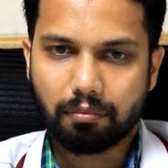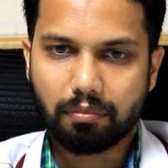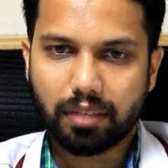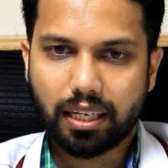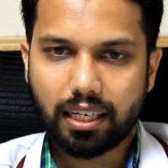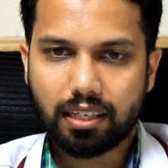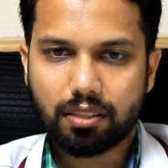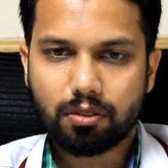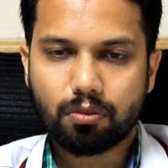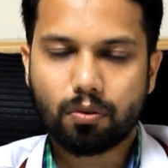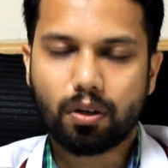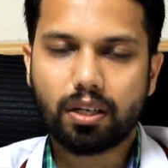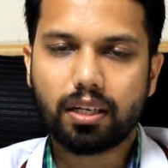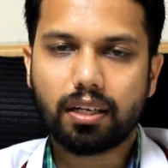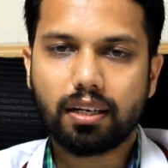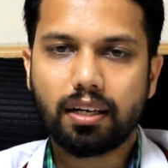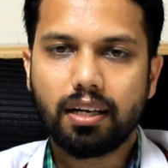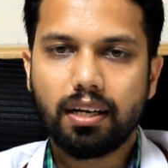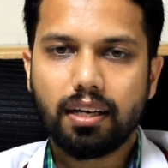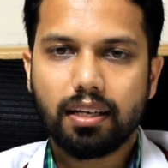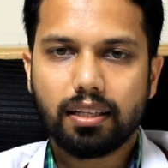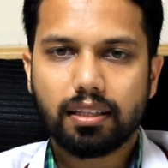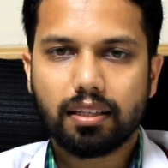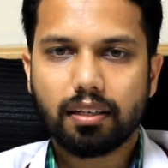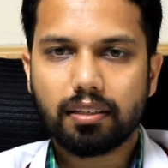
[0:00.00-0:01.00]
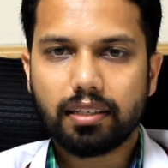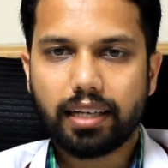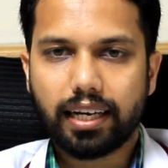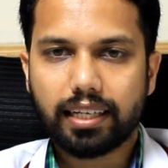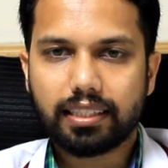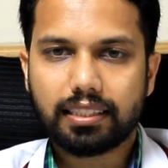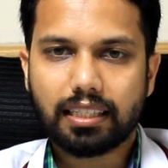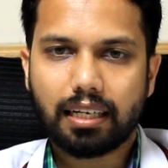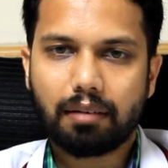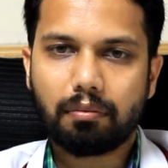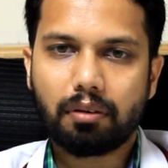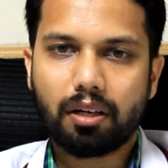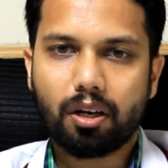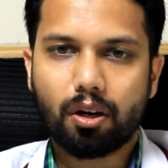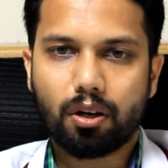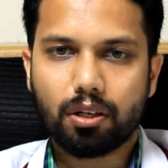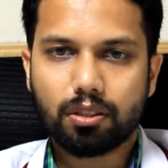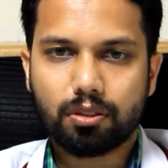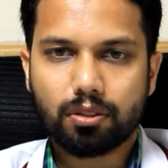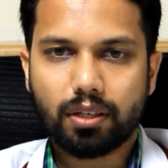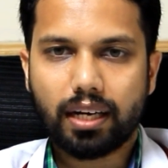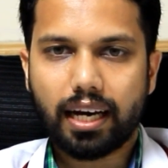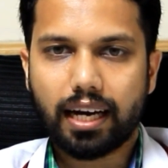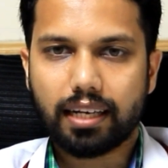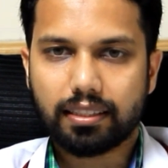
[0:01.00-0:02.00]
That is what the examiner
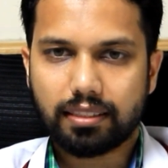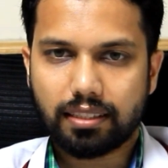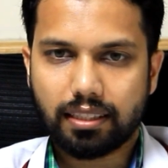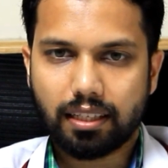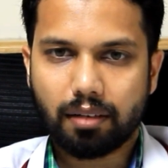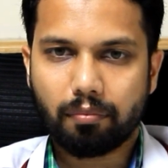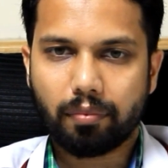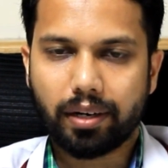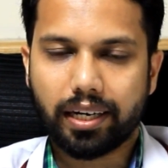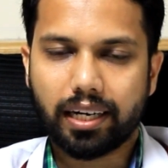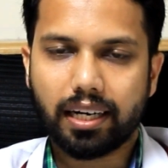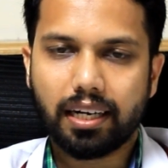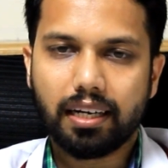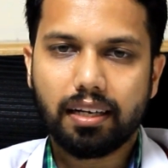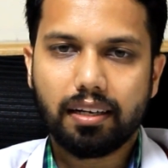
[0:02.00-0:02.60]
also has in the mind.